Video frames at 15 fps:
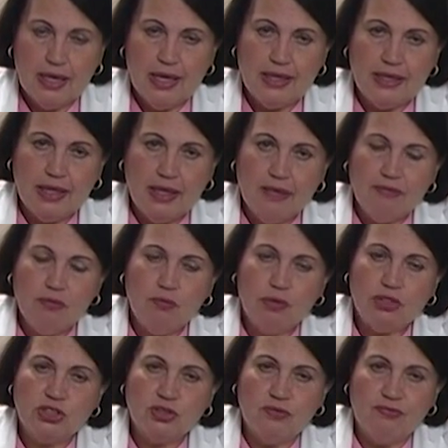And they even
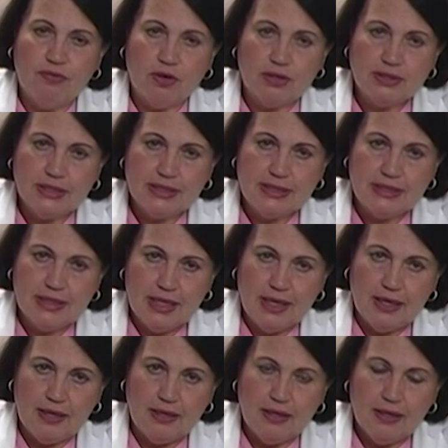went so far to
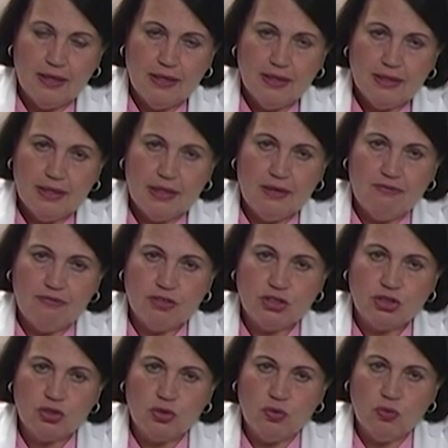say that if a
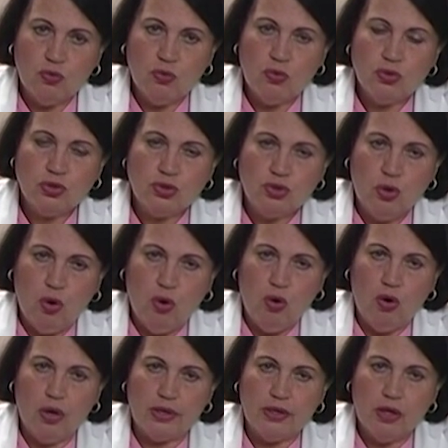school
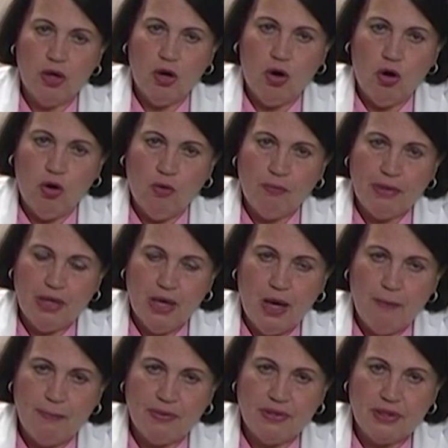taught
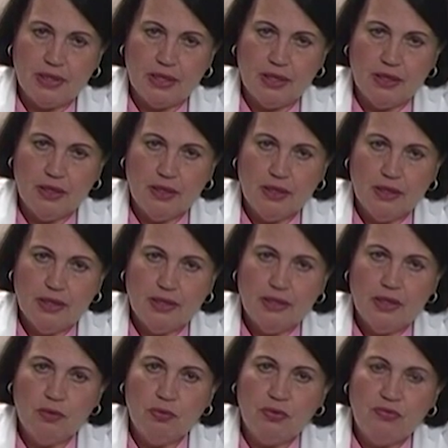homeopathy,
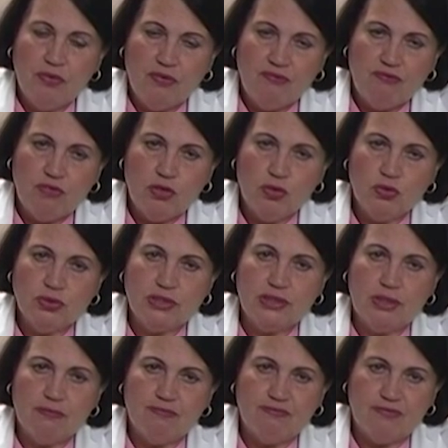they would refuse
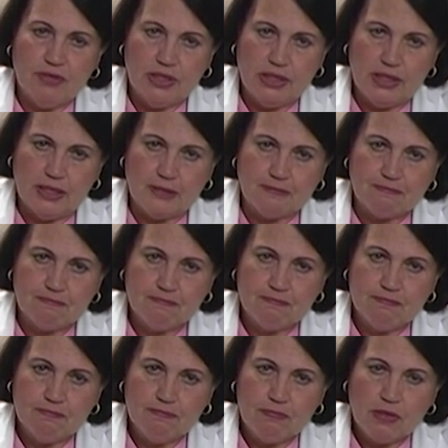them funding.
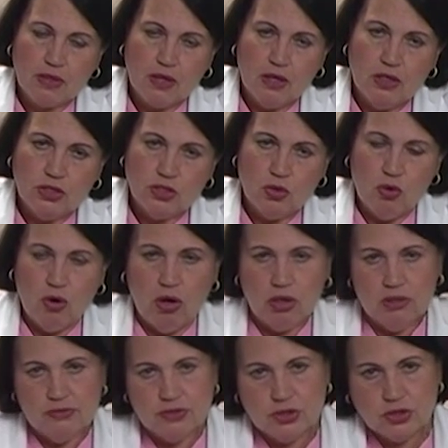So all
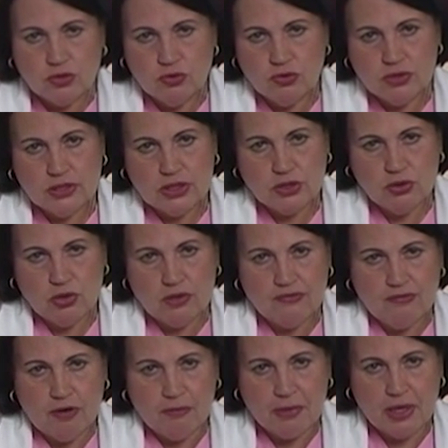of the schools that taught
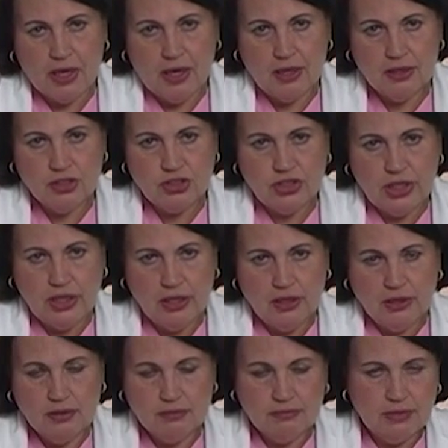pharmacology
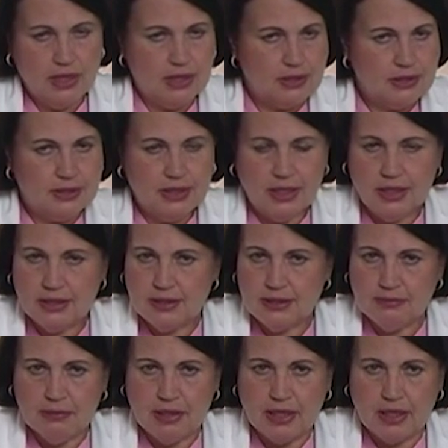got tons
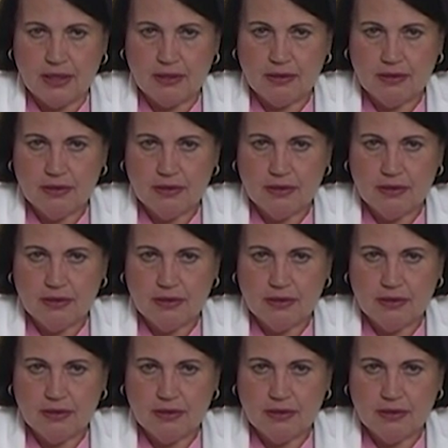of money.